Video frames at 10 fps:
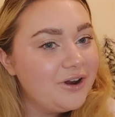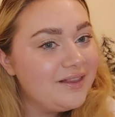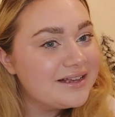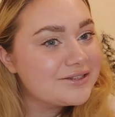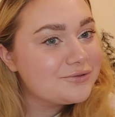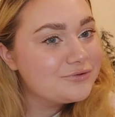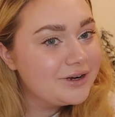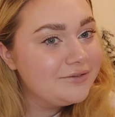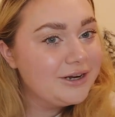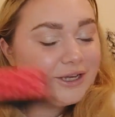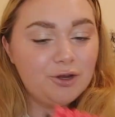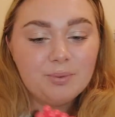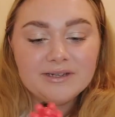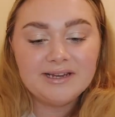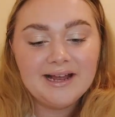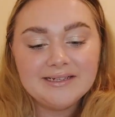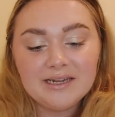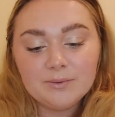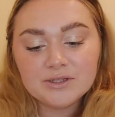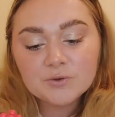feel like that's a really, really cute present. And
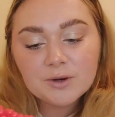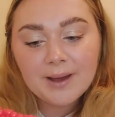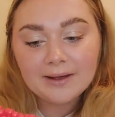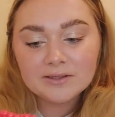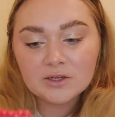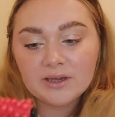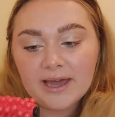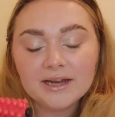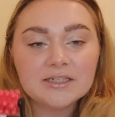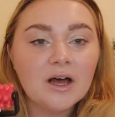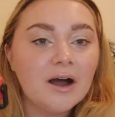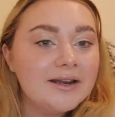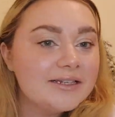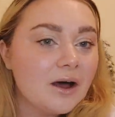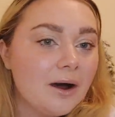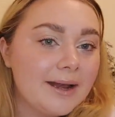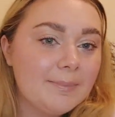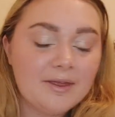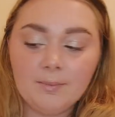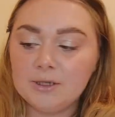it was £3. So again, a tiny, tiny
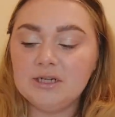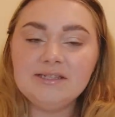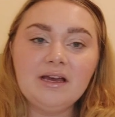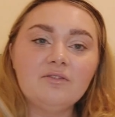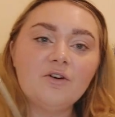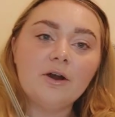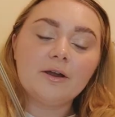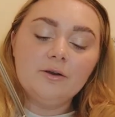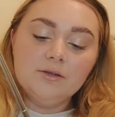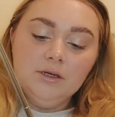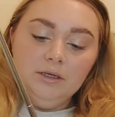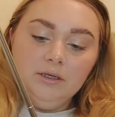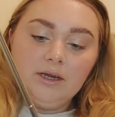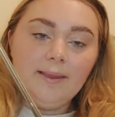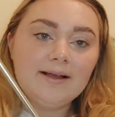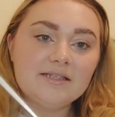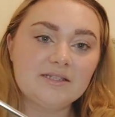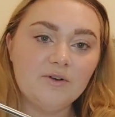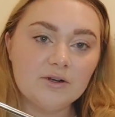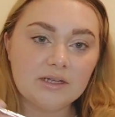bit of the budget. Let's see how far it goes. Okay, that's
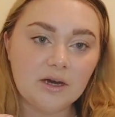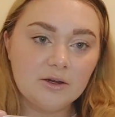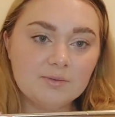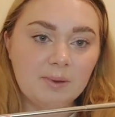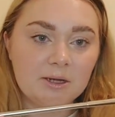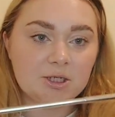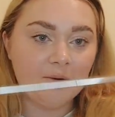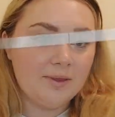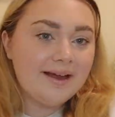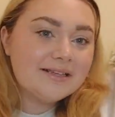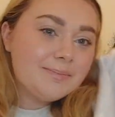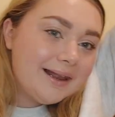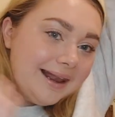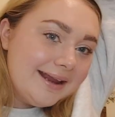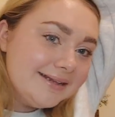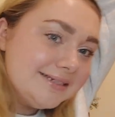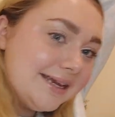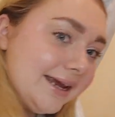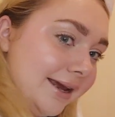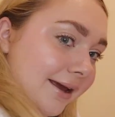as far as it goes. But do you know what that is?
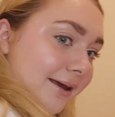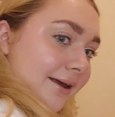Plenty.